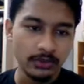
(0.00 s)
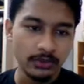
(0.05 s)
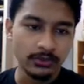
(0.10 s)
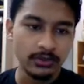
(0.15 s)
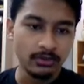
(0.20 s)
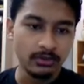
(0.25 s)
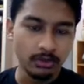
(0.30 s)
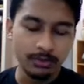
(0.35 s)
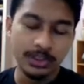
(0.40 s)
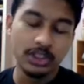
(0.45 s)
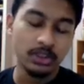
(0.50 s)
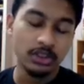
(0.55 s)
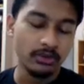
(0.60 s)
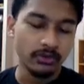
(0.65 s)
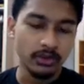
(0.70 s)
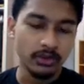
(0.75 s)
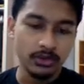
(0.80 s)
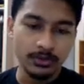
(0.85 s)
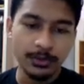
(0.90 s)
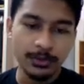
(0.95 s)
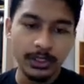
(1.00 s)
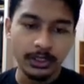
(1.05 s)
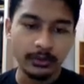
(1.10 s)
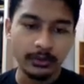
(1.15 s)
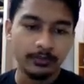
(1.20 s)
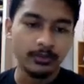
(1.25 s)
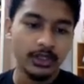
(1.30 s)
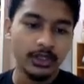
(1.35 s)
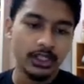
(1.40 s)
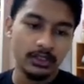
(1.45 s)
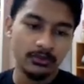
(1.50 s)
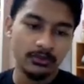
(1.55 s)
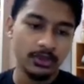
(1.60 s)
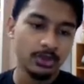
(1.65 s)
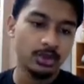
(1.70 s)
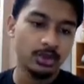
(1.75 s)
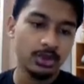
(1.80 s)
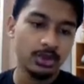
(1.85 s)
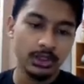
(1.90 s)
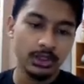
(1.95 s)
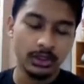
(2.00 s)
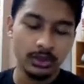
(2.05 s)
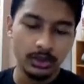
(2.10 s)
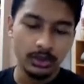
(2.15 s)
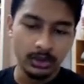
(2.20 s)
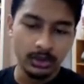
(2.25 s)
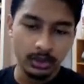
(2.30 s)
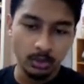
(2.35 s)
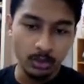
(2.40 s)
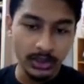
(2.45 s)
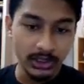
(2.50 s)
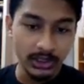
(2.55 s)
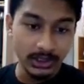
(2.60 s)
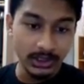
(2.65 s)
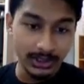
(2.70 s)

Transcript: deformation of the spring, even though the weight